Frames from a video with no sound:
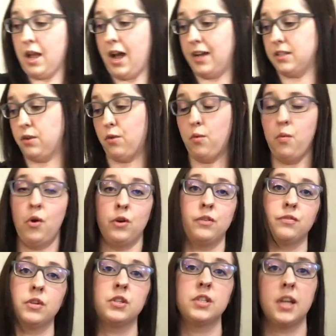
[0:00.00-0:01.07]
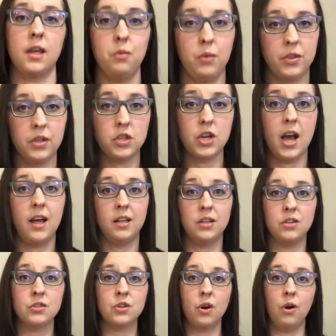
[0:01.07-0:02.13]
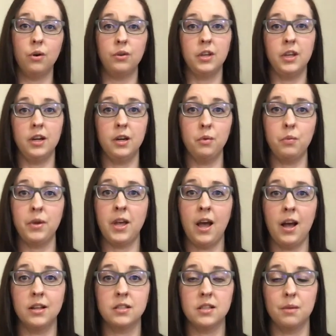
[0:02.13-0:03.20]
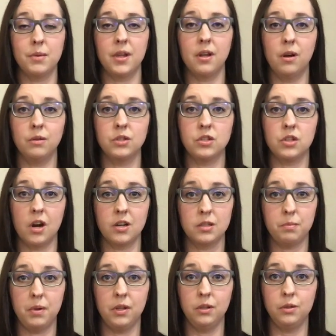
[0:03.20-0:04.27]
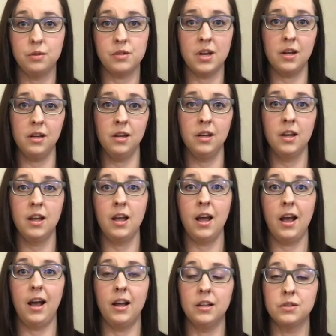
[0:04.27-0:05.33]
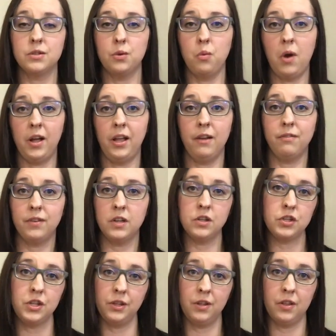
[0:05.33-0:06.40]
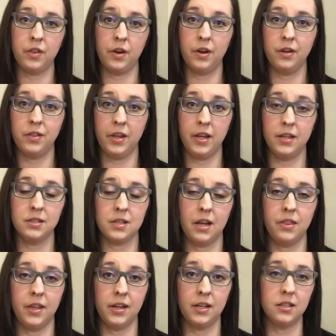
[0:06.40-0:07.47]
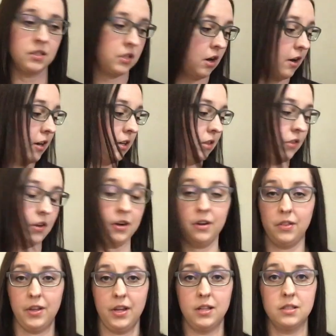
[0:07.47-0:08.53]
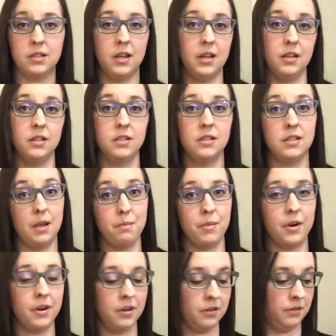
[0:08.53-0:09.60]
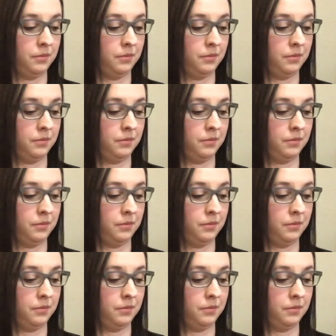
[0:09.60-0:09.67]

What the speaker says: as a reward for sticking with the challenge all year. We had something called Startapalooza, and so while I finished nearly 30 things, I think I started 30 things in December.